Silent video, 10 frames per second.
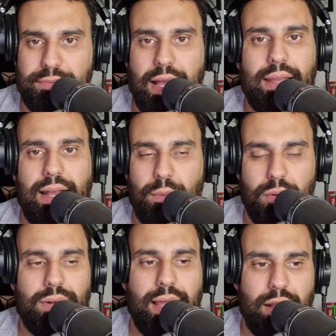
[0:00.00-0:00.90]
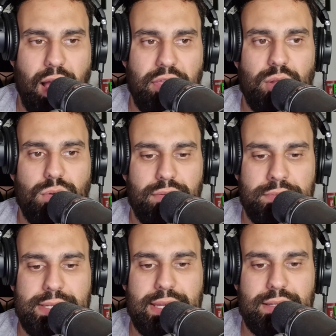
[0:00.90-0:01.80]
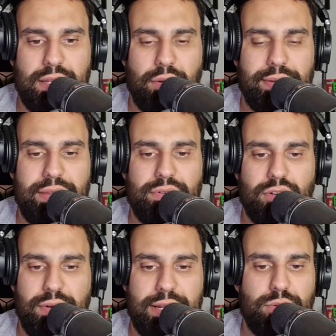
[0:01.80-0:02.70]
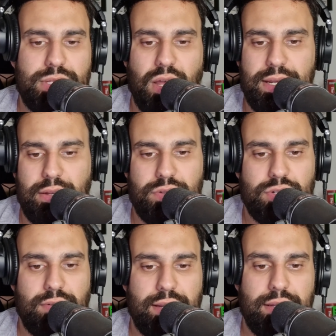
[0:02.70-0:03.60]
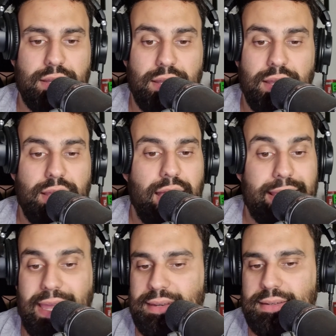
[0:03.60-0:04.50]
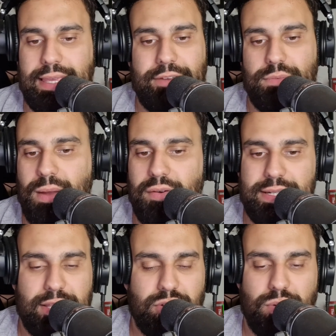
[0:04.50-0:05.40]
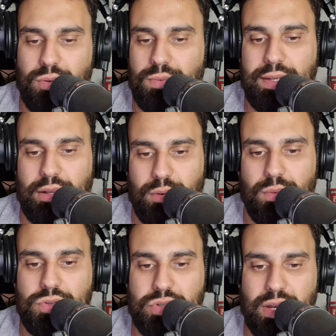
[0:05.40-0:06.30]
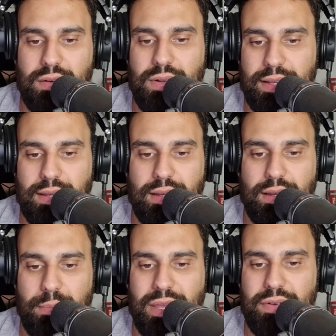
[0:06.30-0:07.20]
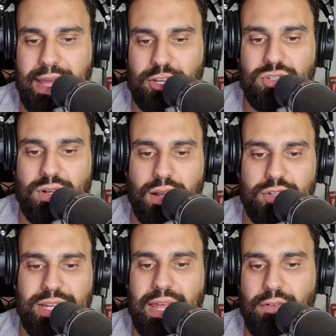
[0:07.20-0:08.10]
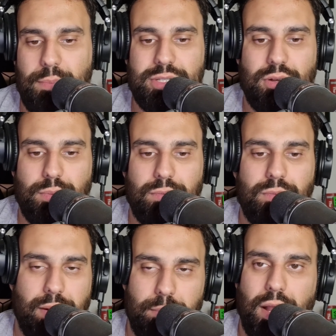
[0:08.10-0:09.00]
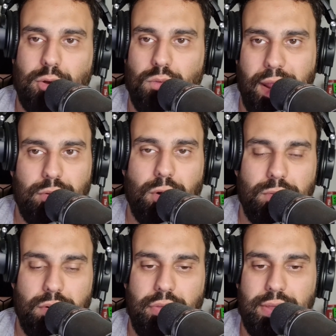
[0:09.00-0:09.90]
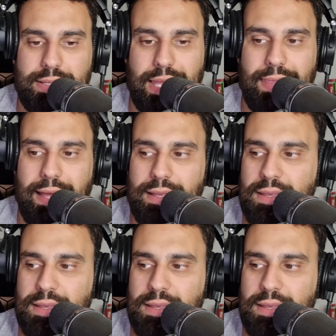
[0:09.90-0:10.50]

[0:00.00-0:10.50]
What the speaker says: I won't lie. I think all of them did. Even Creed, who was hardly on screen. Again, even Meredith, who, was kind of like a bit of an extra. She had her episode with when Michael ran her over and things like that.